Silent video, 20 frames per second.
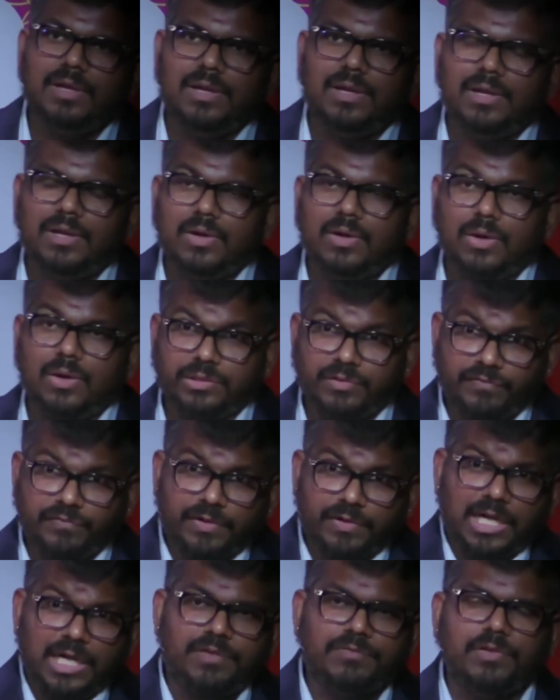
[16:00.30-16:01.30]
on the
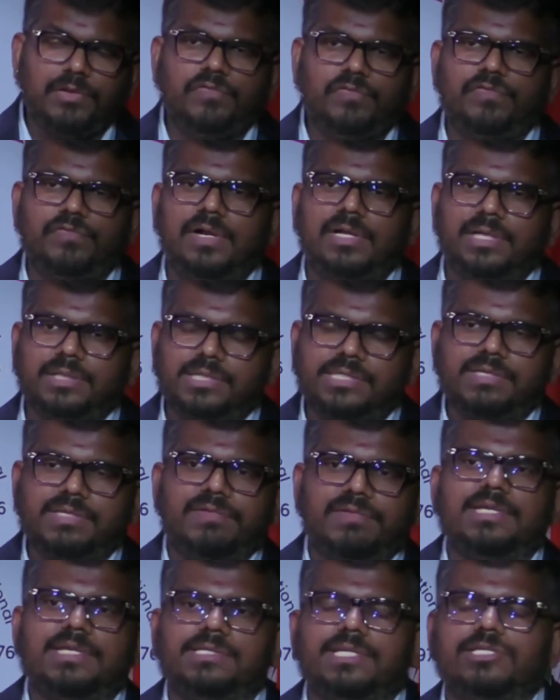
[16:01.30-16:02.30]
worldview front and the
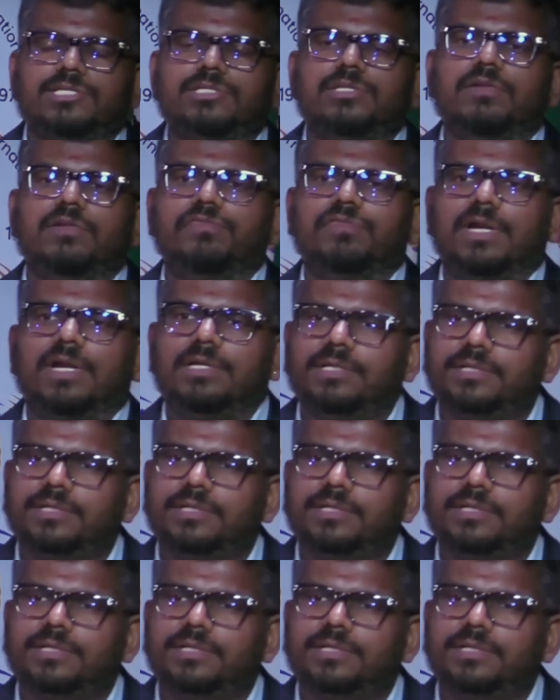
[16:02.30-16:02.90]
civilizational front.